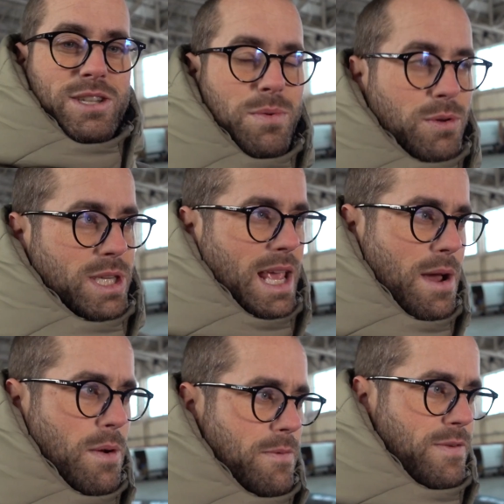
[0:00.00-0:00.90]
So we'll see
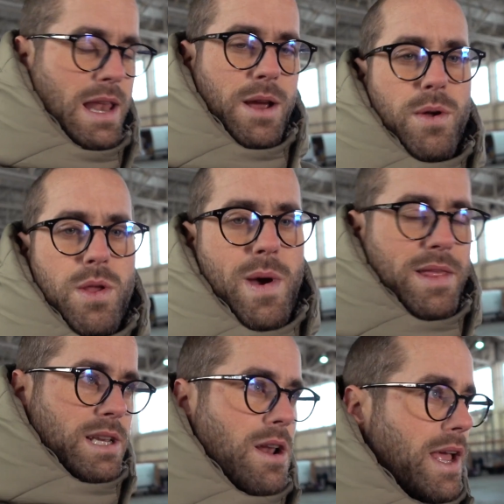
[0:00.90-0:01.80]
how I'm feeling, what the
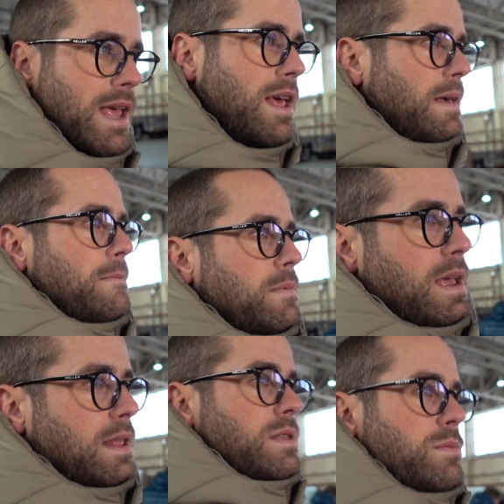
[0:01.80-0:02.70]
weather's like in the